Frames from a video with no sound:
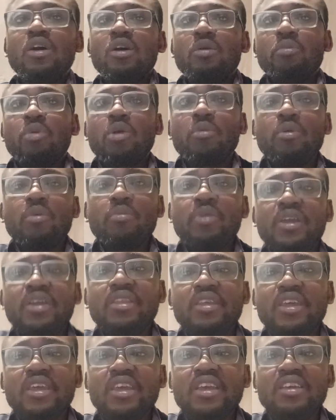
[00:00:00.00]
Probably
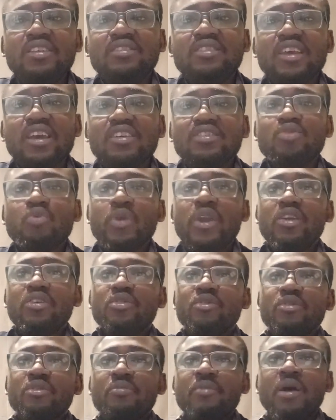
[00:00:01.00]
the easiest way
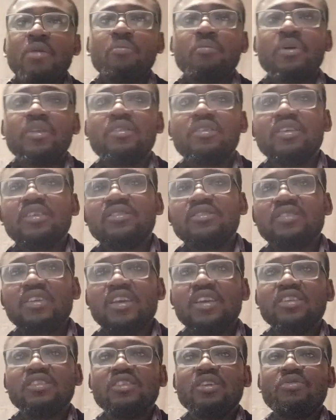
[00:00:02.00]
to remember this
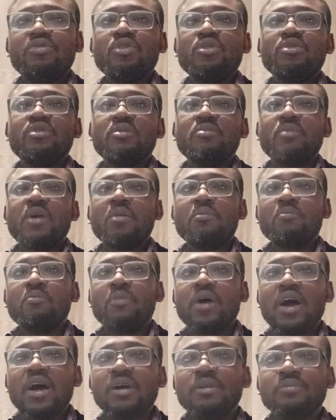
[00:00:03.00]
is if you
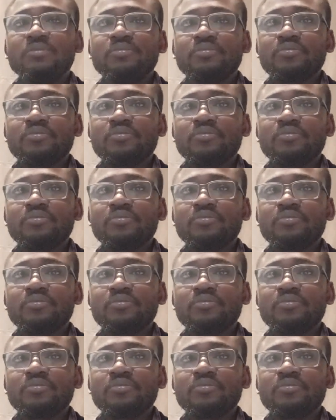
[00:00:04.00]
remember